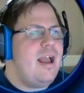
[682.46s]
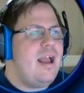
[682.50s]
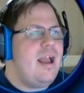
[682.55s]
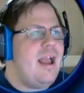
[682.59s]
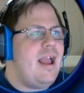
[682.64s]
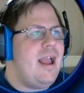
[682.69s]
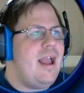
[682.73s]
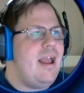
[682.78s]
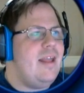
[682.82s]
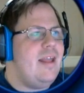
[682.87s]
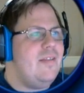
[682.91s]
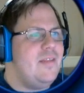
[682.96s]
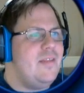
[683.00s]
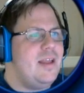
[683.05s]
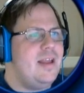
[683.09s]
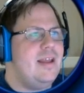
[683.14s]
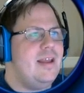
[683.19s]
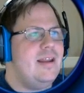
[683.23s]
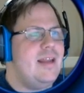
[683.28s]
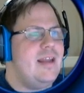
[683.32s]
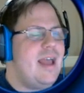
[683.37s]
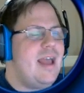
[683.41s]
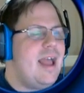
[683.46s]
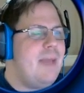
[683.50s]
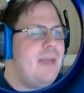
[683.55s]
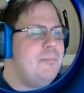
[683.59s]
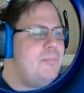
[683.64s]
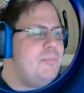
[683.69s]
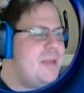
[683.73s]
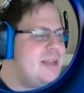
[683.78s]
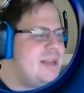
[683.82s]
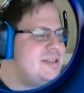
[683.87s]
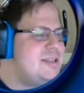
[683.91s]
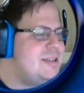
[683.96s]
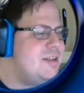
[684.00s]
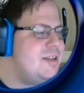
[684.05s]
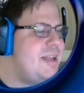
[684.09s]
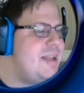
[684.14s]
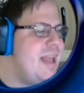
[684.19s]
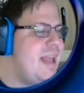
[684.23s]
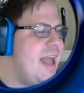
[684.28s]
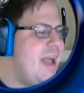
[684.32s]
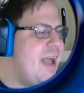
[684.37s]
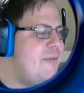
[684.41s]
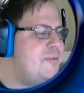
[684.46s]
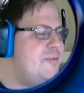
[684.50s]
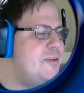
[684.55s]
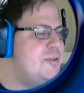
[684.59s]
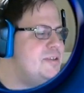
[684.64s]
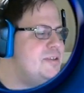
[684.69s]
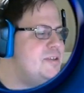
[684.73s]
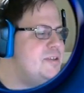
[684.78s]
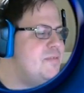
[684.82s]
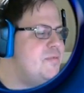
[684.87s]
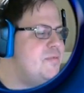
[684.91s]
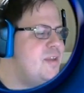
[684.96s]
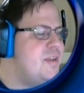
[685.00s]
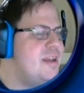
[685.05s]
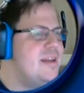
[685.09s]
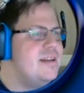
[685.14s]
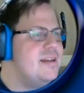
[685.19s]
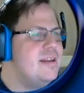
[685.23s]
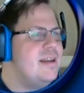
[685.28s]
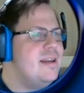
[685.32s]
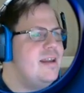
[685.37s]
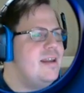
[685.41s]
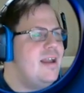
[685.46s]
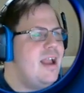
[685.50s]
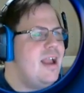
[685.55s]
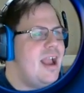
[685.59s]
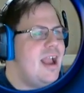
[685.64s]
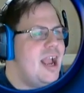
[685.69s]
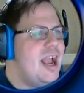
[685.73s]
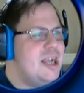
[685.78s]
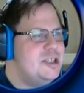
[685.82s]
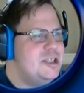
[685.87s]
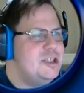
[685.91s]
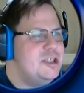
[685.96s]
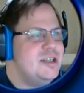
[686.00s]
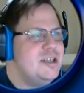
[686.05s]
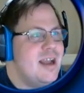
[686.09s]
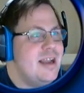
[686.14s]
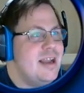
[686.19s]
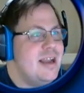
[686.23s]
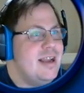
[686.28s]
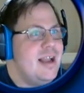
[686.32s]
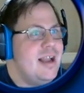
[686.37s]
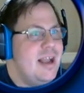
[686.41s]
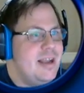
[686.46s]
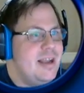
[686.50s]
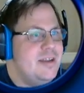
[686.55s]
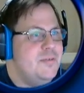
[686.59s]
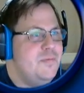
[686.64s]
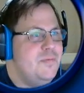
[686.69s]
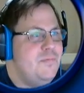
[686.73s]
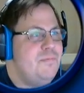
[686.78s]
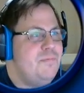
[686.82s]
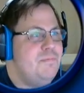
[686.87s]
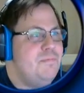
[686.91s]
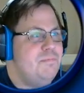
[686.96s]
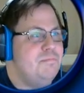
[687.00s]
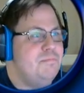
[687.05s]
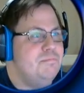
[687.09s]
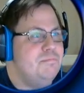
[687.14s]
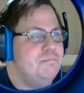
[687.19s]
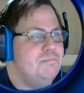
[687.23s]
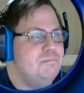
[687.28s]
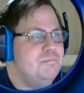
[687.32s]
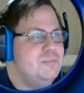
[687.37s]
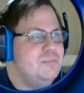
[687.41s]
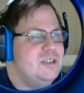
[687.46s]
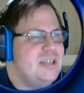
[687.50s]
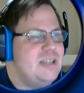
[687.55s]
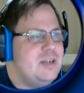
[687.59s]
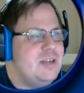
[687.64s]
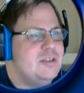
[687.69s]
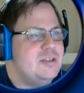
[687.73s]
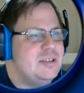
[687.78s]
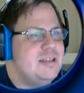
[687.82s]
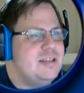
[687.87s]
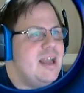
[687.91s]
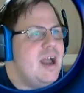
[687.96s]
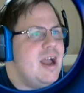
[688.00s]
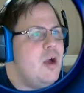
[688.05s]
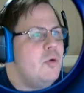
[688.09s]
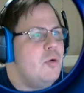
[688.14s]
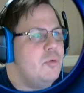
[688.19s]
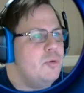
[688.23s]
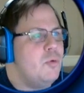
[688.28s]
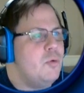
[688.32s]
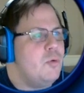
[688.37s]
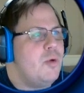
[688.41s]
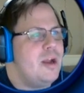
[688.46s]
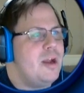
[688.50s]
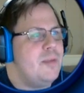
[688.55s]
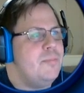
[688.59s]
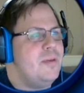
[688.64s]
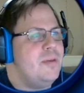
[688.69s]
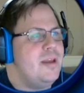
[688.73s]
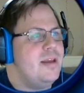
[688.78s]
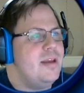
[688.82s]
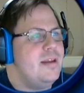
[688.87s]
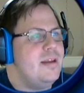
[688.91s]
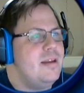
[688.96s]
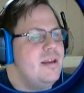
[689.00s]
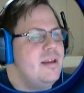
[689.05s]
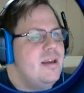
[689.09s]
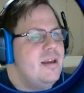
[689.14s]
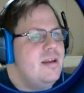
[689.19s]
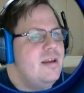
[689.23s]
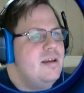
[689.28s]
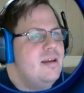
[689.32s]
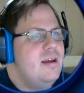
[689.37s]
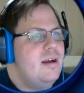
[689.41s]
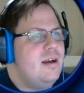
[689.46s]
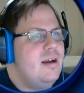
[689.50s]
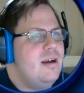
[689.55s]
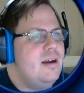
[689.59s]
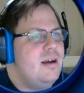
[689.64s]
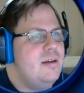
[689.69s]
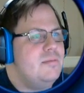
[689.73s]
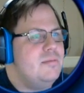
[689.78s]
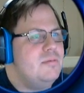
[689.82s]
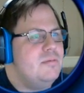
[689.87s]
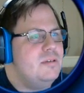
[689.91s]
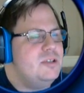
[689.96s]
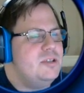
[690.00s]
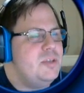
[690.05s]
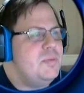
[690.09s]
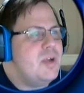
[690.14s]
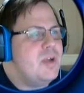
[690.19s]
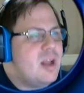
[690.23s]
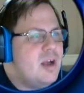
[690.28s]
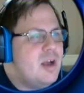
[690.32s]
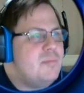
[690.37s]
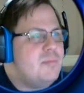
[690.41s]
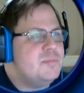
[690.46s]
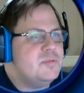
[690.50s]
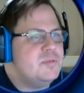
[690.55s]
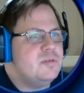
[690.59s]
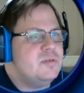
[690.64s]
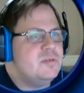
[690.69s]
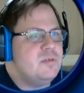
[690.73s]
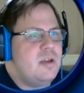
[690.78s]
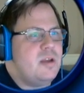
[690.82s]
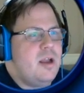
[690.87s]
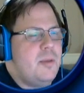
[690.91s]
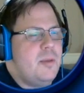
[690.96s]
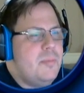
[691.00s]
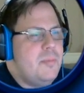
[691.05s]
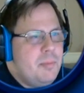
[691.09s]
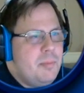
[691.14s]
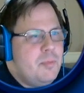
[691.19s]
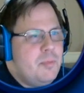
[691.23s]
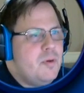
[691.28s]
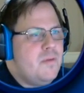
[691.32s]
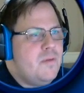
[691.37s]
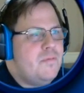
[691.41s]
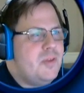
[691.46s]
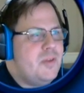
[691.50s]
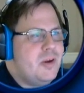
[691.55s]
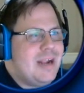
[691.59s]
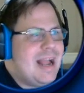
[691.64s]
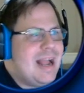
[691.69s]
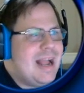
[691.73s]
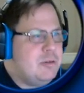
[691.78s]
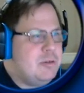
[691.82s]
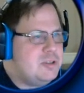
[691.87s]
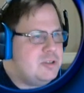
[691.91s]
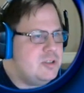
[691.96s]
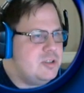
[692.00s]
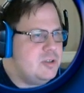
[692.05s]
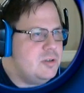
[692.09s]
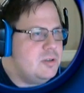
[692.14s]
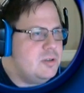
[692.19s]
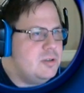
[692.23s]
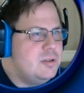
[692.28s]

And then basically after this event, Eshonai kind of settles down quite a bit. She becomes a member of their council.